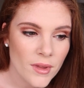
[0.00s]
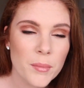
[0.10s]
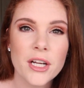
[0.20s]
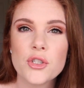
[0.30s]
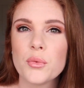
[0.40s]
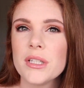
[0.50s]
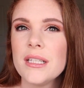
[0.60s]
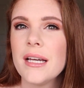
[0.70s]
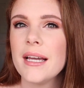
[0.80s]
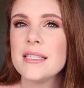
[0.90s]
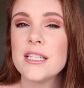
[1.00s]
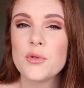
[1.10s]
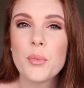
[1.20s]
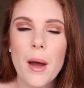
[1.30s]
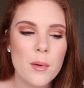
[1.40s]
But it's a really nice, this
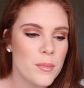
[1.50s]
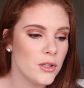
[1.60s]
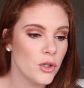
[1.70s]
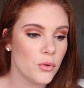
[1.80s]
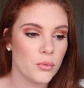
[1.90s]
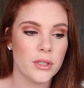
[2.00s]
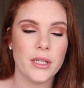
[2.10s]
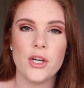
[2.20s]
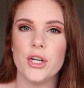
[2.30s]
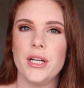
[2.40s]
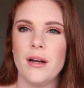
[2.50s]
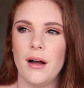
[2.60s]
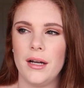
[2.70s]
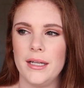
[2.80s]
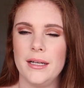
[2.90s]
would probably look really good
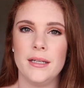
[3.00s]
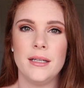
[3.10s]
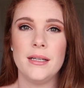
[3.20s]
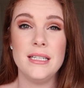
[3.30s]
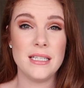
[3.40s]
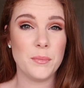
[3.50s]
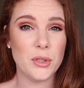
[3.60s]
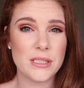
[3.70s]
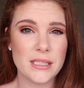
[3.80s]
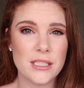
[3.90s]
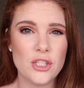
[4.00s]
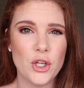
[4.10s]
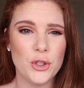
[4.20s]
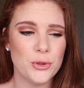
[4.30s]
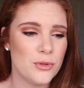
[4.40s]
on deeper skin
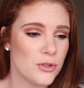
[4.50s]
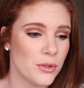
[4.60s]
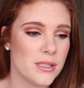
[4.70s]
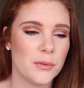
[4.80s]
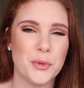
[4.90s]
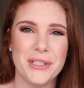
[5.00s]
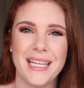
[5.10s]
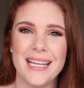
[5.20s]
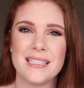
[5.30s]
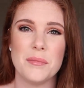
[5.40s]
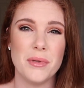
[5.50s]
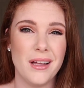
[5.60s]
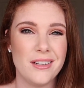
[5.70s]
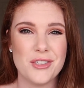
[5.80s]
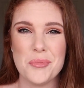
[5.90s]
tones or someone that's
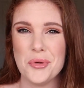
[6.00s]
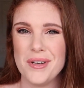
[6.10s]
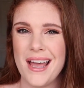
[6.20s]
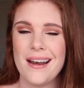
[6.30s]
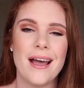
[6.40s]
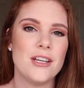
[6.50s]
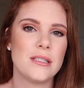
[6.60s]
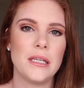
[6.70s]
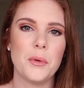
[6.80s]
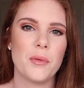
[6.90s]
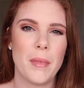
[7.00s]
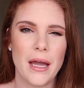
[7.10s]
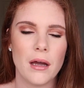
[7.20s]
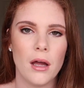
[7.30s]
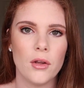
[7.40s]
blonde or brunette. I just think with
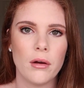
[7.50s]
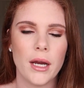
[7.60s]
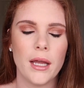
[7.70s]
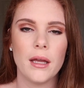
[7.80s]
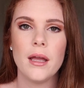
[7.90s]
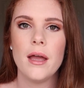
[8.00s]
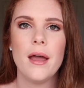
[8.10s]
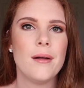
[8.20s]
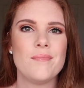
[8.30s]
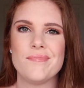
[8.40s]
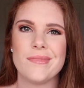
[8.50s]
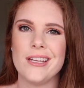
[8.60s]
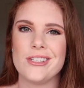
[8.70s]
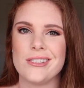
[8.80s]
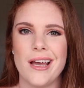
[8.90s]
my coloring,
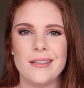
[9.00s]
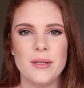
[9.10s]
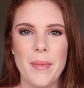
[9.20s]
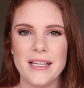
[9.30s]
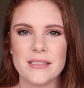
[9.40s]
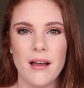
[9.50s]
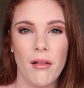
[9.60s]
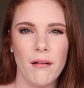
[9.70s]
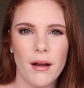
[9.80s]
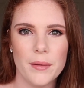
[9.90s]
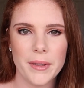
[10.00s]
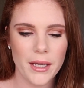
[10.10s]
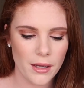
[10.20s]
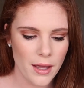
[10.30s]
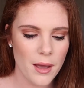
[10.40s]
it's just not the best color on
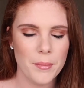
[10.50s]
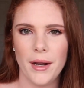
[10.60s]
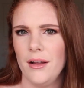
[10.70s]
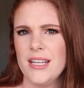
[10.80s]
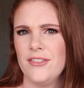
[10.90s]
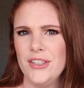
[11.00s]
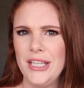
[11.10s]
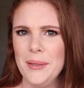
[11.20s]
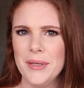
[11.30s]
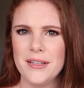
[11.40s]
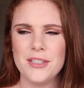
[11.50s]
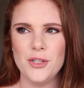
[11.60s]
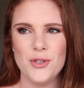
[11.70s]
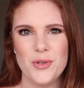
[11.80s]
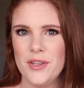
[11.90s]
me, but I'll definitely keep it to
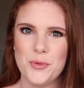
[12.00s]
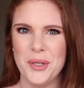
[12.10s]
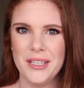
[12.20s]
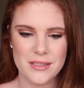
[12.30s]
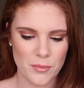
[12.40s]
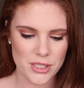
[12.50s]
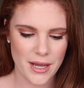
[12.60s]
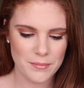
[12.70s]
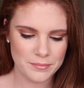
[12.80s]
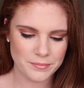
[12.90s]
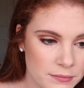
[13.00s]
use in the spring and the summertime.